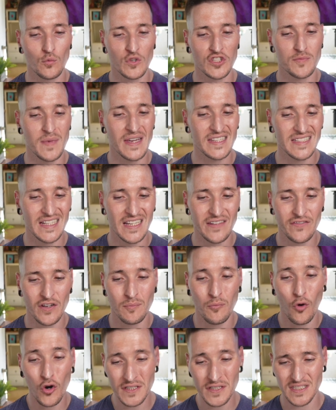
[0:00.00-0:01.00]
which makes it even
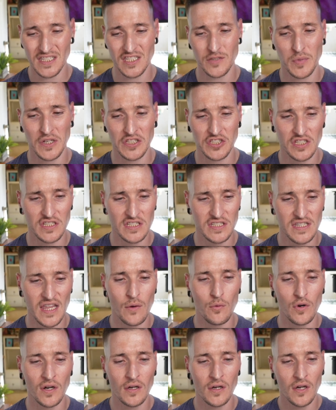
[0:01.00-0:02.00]
more suspicious
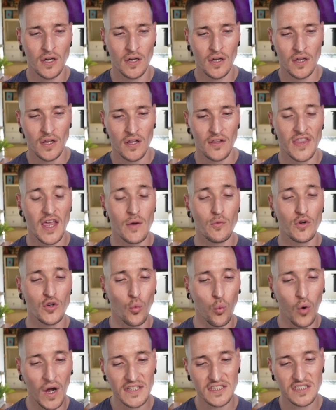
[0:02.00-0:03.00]
they would
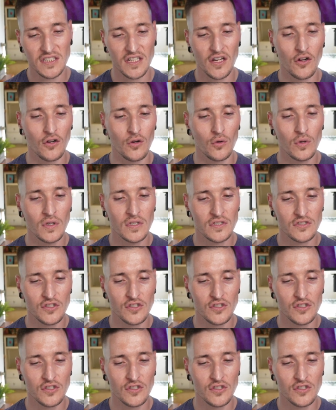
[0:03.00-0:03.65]
want to go